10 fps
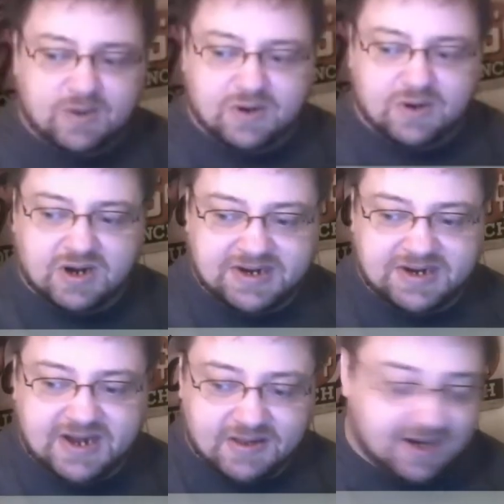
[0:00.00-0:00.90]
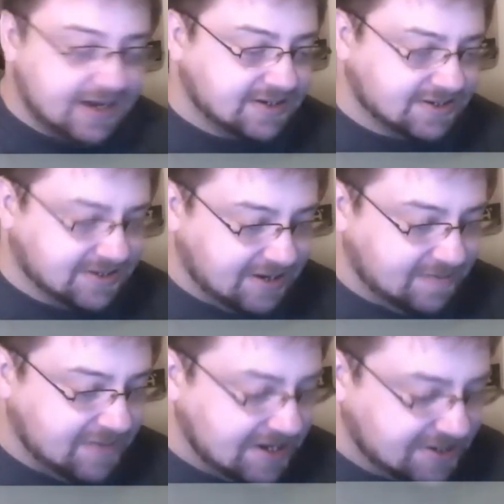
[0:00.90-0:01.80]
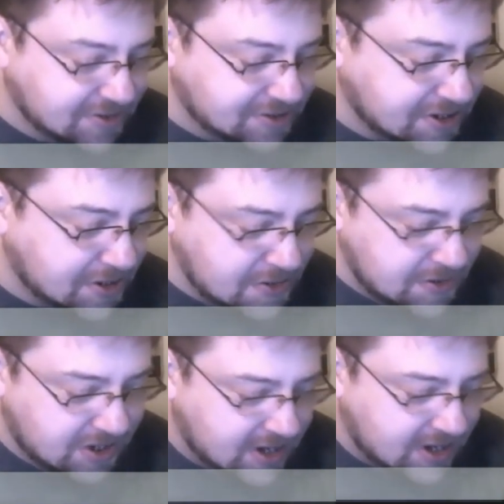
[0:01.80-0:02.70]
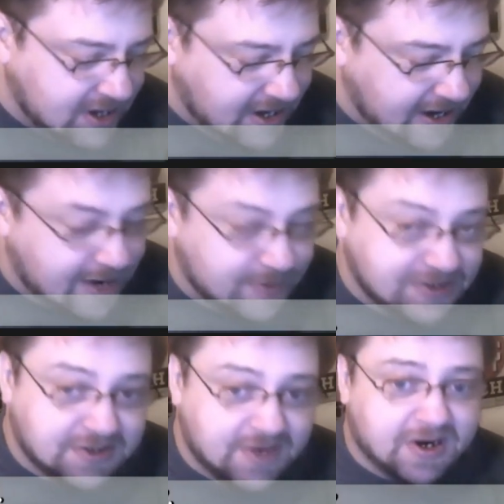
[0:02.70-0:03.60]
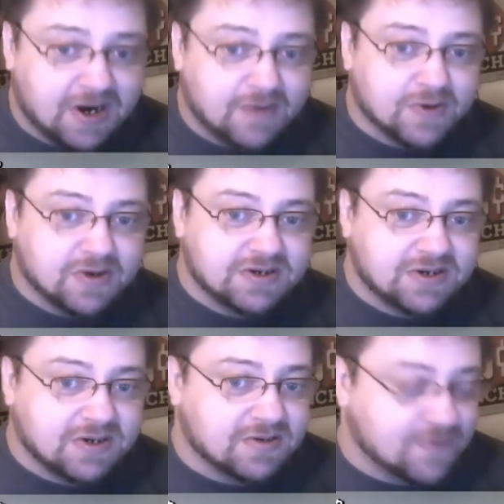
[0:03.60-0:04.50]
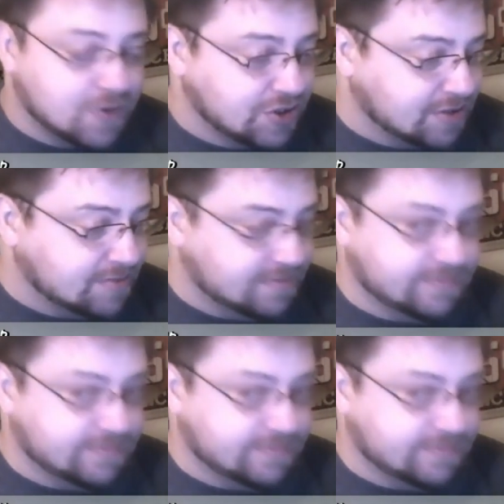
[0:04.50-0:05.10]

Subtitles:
coming down the last 10 minutes or so, and we still haven't covered conversion.